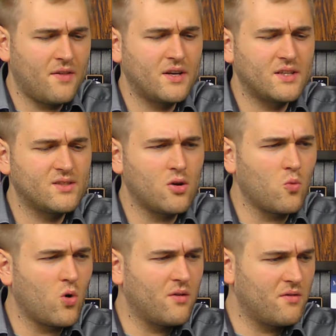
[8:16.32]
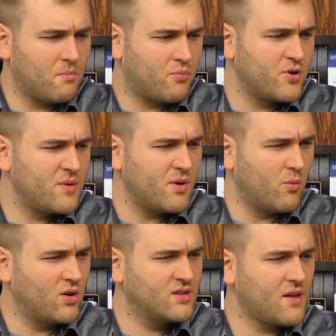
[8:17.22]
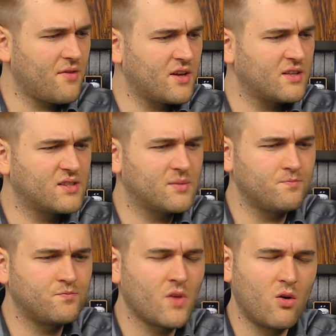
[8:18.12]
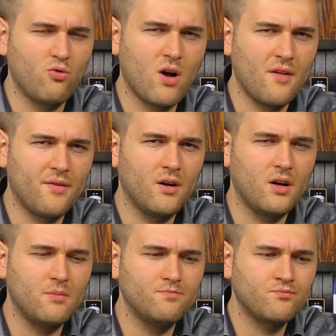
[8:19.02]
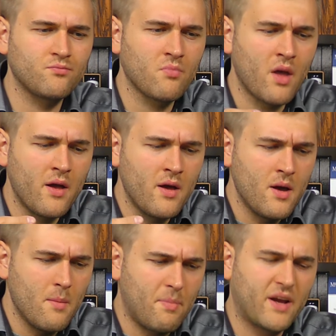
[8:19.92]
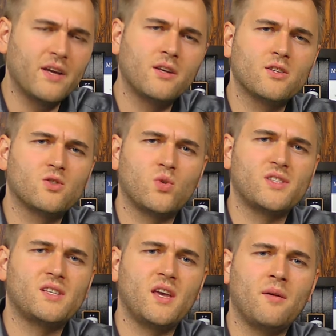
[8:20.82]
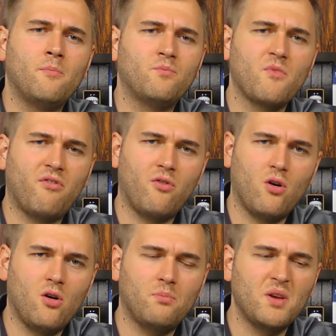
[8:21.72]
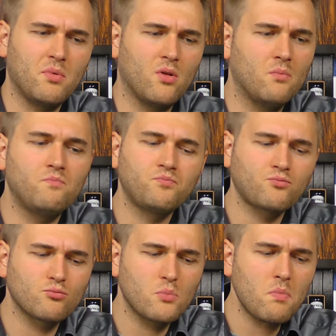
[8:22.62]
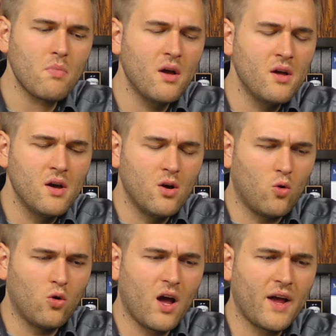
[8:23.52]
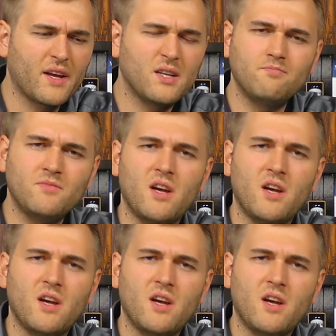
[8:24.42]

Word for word: I think it's not one of the premium ones. I think it's rather beginner's whiskey for people who like,